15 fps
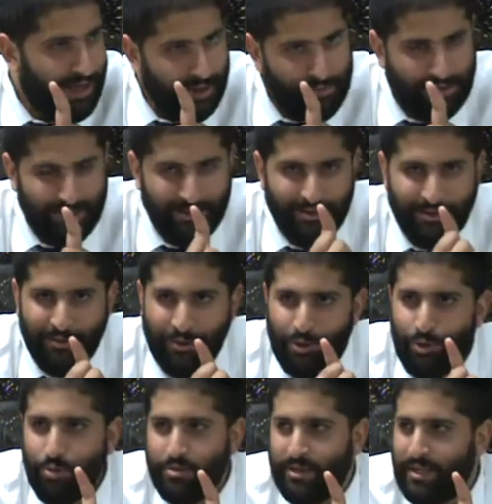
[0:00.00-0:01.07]
I mean,
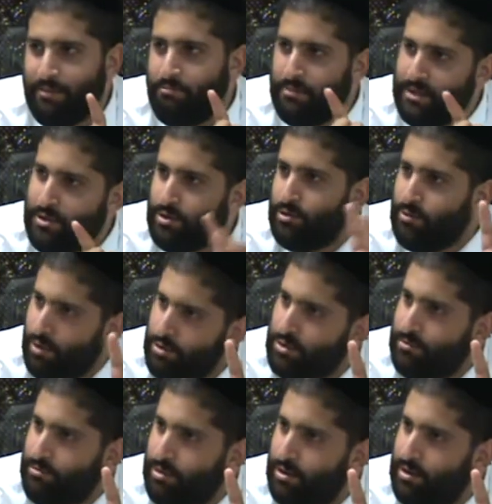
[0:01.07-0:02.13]
using Mr.
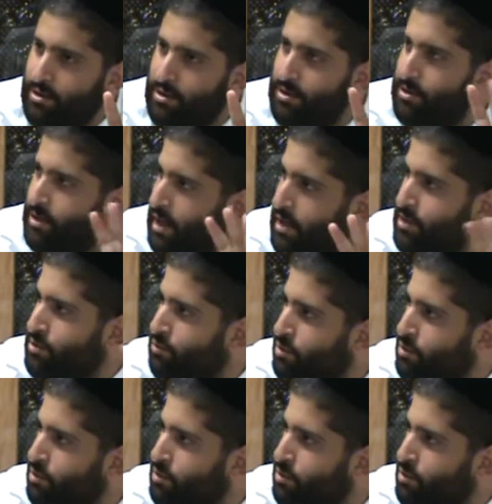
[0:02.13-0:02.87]
Rosenberg or Dr.